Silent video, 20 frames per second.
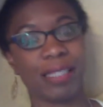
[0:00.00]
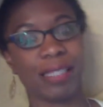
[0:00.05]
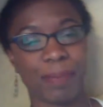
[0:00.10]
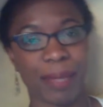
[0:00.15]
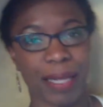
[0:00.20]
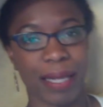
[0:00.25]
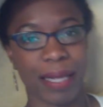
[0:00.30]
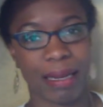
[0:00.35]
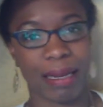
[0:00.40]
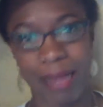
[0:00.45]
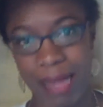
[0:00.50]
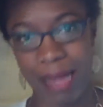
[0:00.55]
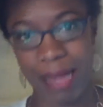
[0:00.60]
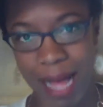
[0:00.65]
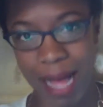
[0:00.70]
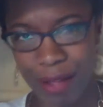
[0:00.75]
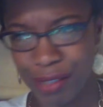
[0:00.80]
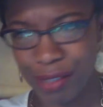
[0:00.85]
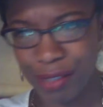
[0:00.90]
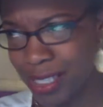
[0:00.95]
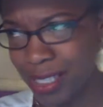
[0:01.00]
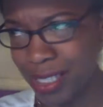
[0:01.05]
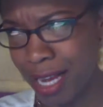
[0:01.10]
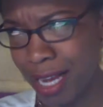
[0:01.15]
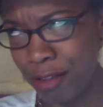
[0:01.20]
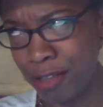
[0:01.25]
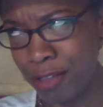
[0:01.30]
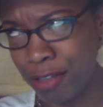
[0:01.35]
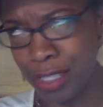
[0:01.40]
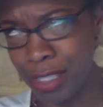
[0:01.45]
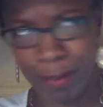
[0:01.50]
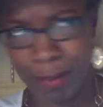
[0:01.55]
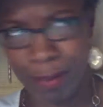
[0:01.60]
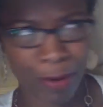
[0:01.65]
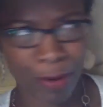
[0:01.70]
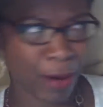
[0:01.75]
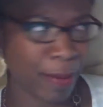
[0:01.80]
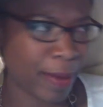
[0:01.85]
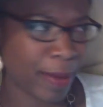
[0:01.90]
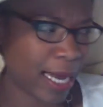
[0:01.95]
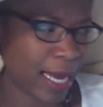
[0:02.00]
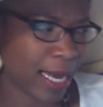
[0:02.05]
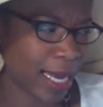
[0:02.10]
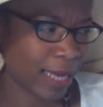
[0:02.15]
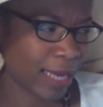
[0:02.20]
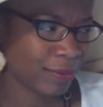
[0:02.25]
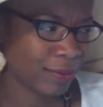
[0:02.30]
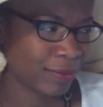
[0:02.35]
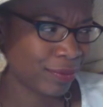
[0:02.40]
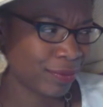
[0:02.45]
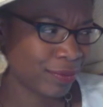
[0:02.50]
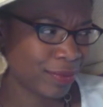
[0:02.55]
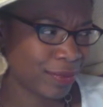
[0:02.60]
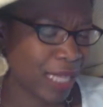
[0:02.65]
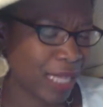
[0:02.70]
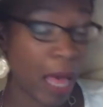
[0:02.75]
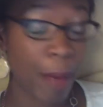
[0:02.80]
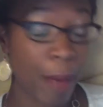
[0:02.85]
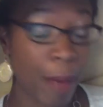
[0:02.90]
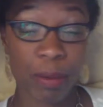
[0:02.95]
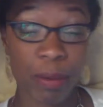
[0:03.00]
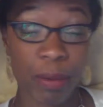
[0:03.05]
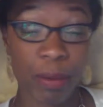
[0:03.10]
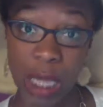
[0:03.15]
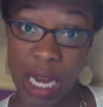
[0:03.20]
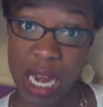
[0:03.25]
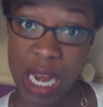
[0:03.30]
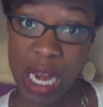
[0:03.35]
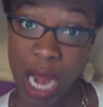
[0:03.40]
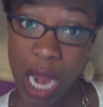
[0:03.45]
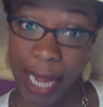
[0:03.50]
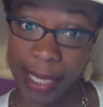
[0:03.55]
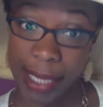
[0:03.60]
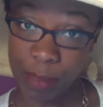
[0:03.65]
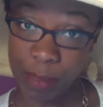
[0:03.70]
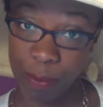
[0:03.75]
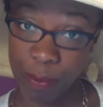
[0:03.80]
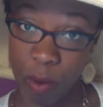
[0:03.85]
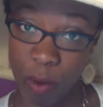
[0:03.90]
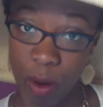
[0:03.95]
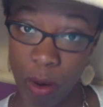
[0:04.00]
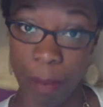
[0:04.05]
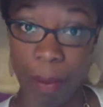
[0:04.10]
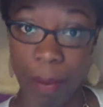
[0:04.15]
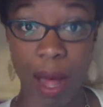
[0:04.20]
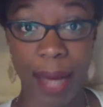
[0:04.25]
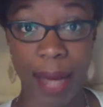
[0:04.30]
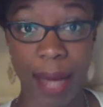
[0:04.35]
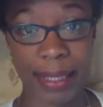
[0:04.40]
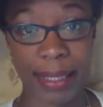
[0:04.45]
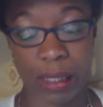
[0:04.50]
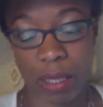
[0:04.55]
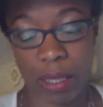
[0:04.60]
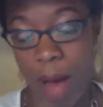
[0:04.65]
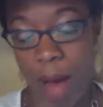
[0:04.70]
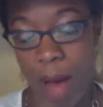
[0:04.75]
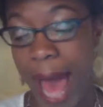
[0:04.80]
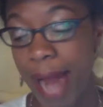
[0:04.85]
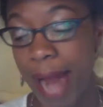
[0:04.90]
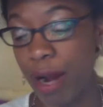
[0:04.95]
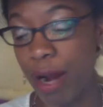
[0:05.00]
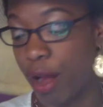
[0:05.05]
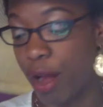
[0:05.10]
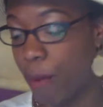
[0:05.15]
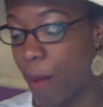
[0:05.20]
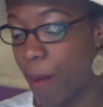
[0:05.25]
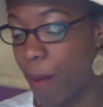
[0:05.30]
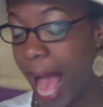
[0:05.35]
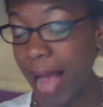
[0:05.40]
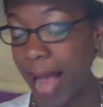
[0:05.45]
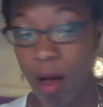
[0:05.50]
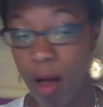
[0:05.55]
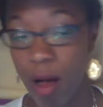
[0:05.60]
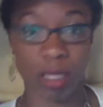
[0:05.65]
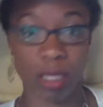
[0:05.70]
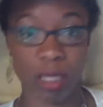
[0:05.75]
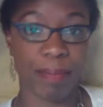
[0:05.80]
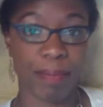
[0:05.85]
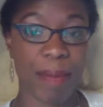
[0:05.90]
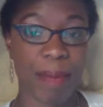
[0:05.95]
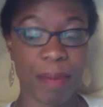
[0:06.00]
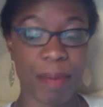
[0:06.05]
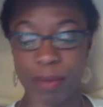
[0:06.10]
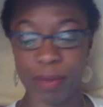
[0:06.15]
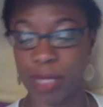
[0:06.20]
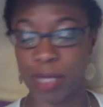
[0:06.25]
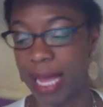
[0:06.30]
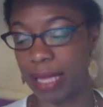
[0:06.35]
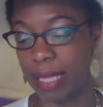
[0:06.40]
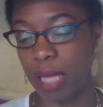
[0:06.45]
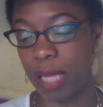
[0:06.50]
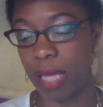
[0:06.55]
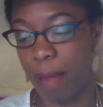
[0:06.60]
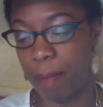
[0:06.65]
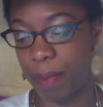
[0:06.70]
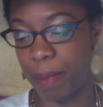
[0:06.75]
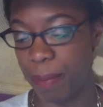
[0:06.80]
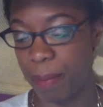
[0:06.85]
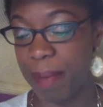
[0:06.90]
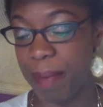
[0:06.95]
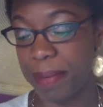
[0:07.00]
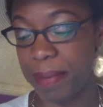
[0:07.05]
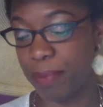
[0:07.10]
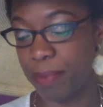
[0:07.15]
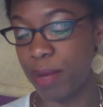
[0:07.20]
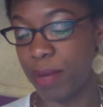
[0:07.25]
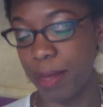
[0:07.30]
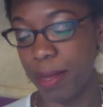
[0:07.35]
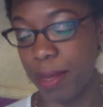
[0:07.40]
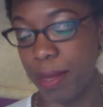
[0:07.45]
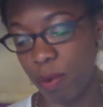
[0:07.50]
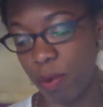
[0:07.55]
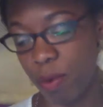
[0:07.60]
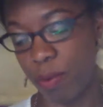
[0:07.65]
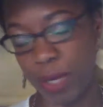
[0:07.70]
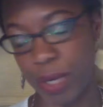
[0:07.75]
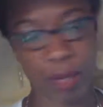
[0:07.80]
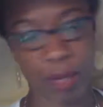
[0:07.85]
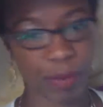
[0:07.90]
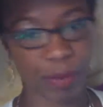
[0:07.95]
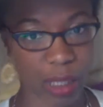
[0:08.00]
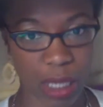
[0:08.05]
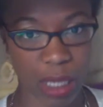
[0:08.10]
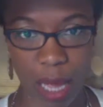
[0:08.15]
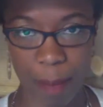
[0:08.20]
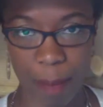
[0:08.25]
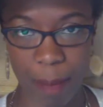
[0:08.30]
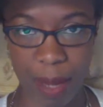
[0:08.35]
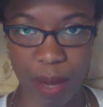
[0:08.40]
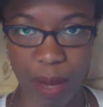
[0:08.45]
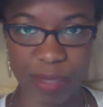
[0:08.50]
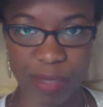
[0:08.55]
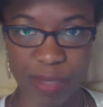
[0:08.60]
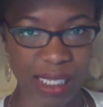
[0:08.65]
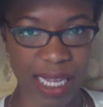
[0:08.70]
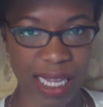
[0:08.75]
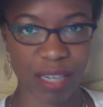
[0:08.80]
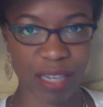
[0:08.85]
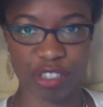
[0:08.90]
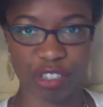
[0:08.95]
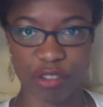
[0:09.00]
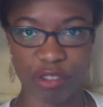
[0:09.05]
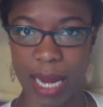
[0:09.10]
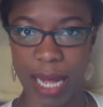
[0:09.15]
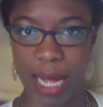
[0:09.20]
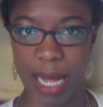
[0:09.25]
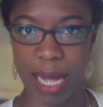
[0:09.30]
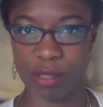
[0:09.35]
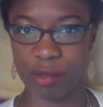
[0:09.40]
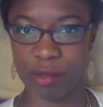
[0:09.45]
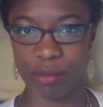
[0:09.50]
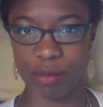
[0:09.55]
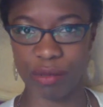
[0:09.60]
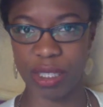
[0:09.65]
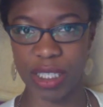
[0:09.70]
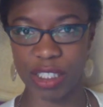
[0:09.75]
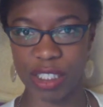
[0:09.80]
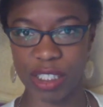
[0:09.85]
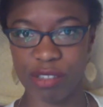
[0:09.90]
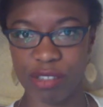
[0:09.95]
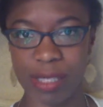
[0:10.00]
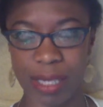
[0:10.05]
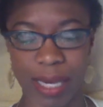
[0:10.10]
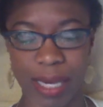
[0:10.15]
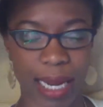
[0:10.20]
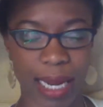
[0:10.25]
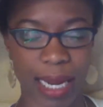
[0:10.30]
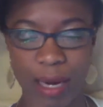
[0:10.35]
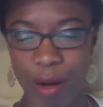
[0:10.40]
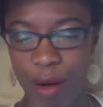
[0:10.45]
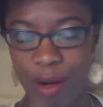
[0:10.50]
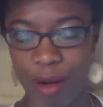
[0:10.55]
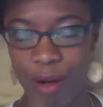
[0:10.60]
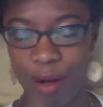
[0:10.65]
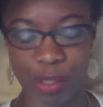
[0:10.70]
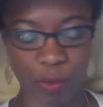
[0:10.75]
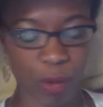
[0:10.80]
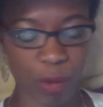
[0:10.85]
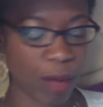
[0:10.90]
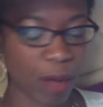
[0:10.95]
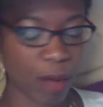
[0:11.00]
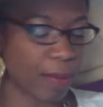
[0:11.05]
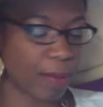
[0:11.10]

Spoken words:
But I was just like, oh, this is a porta potty. But it was a nice porta potty. So I don't know. I called it, maybe it was like glamping. Maybe what we did was glamping and we stayed in a treehouse with no electricity and all as well.